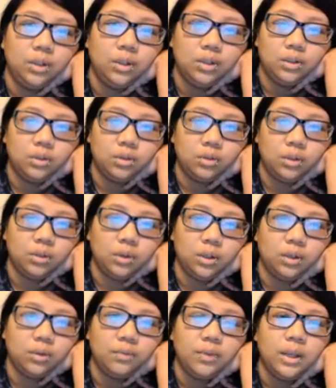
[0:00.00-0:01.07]
So here we go.
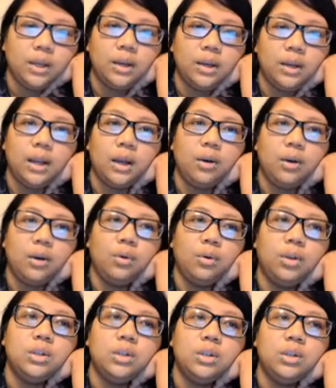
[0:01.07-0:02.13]
Now
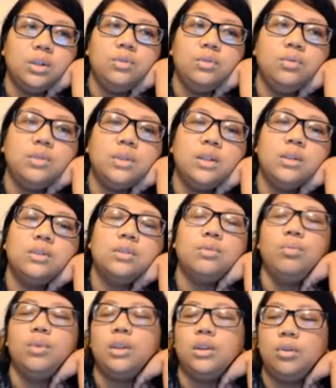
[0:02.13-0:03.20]
you can use this
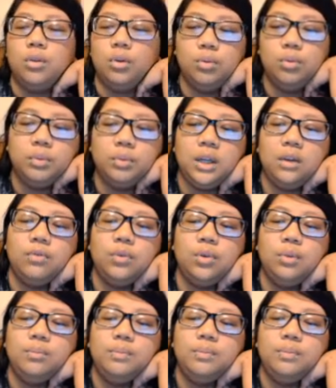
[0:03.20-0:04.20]
with your own platform,